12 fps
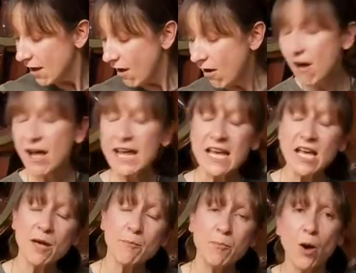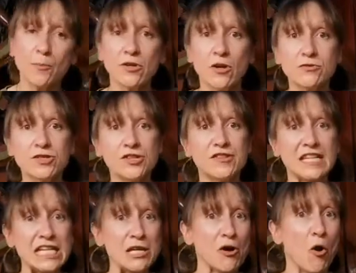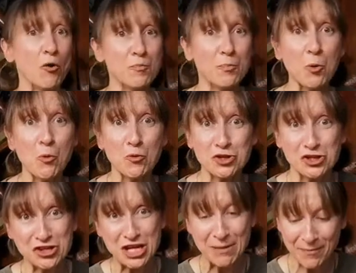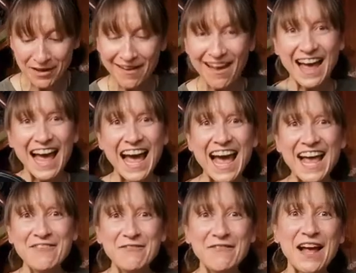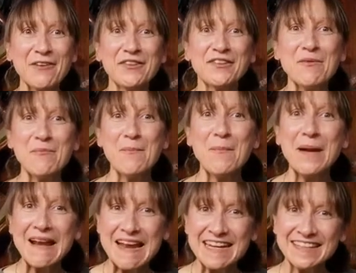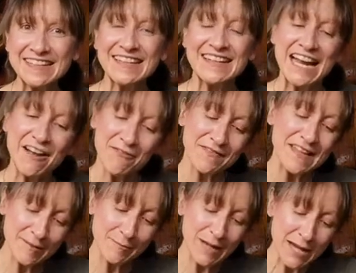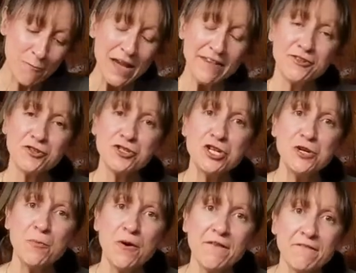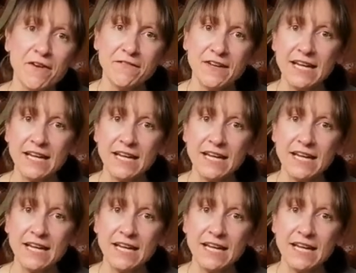I popped along to the onboard gym and found some plates. Now, this plate weighs 2.5